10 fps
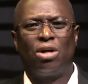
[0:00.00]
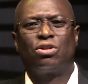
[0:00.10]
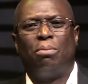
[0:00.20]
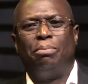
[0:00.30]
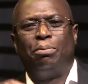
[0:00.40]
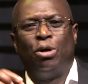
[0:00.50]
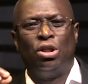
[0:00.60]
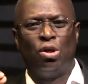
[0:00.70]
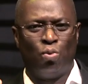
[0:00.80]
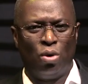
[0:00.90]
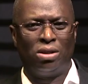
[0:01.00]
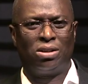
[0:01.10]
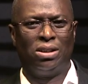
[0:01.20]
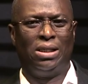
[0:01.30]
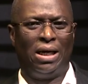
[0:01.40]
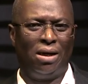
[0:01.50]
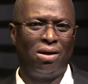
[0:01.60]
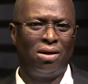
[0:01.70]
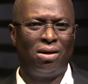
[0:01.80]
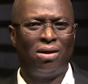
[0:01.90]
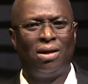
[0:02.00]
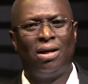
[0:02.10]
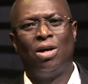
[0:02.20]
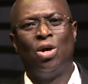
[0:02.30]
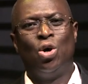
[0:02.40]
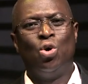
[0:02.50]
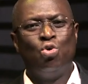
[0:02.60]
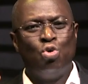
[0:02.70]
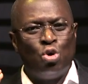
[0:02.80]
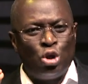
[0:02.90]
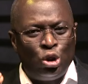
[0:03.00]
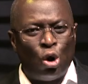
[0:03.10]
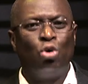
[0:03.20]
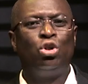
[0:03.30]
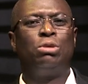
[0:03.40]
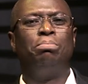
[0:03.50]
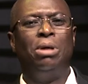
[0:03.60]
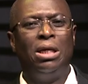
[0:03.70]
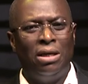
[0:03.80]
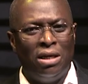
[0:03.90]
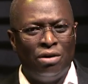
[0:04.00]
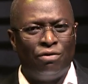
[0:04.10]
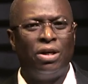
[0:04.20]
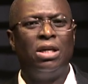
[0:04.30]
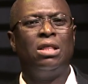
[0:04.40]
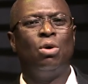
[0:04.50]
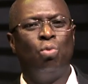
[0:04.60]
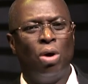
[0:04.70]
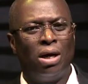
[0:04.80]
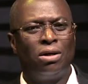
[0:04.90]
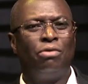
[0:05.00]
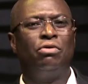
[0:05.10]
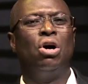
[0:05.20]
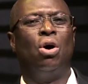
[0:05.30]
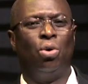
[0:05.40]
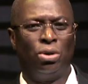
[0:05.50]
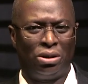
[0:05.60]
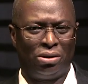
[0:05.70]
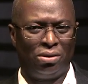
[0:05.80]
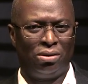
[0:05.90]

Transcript: a lot of people in the world today who don't believe in the word of God.